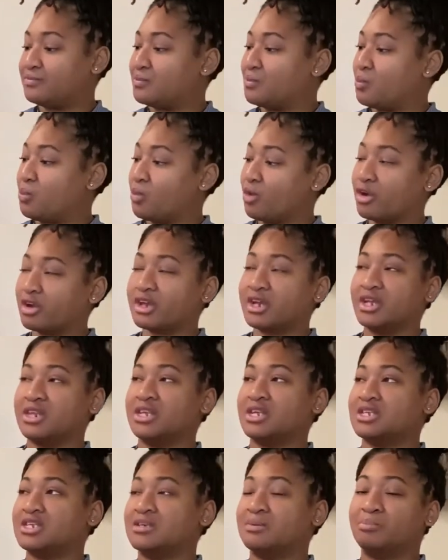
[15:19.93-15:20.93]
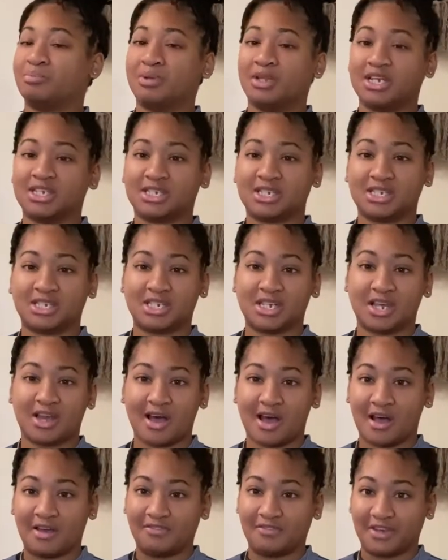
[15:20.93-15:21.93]
working the simplicity
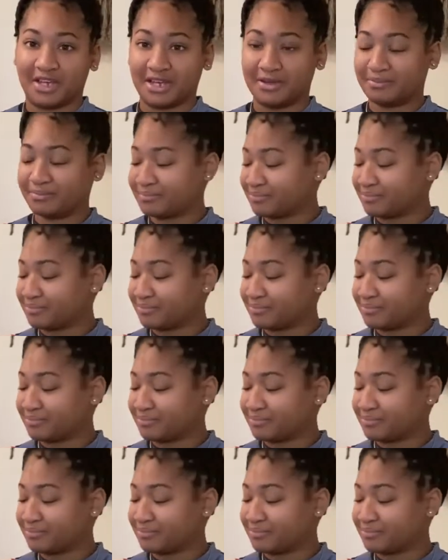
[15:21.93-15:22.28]
of it.